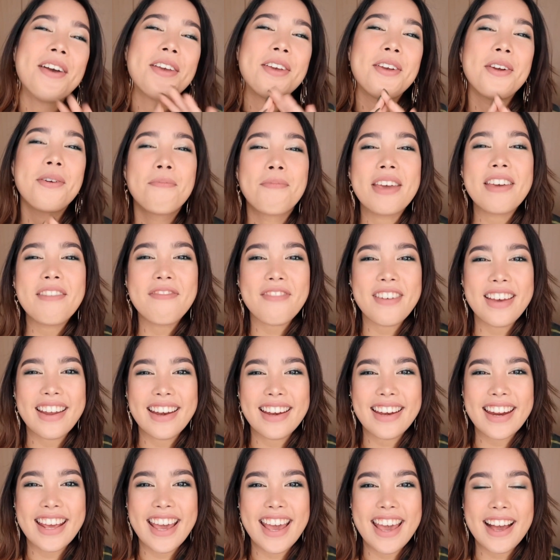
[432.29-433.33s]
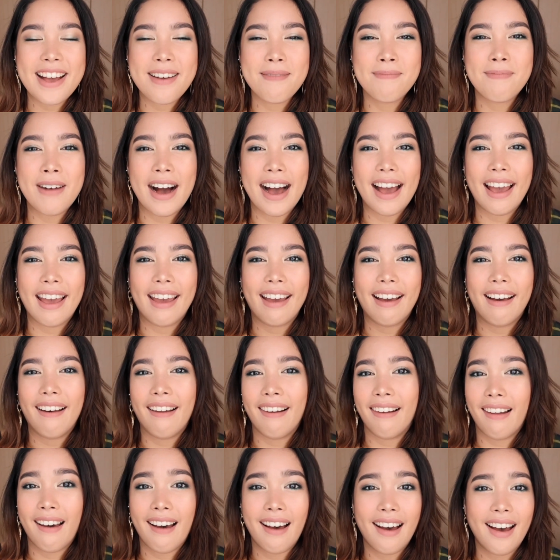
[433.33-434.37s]
your beef intake by
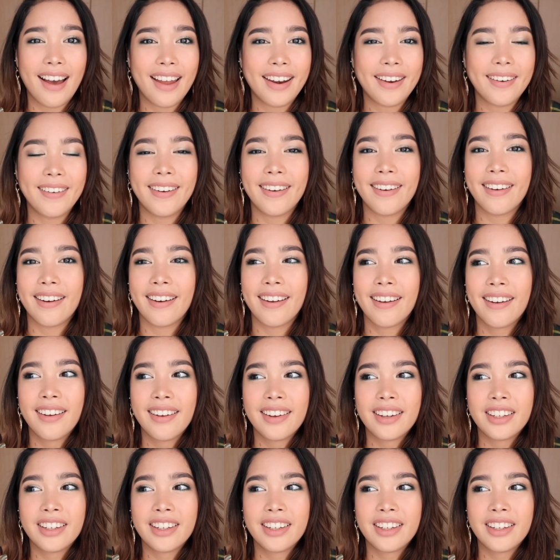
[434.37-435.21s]
a lot, or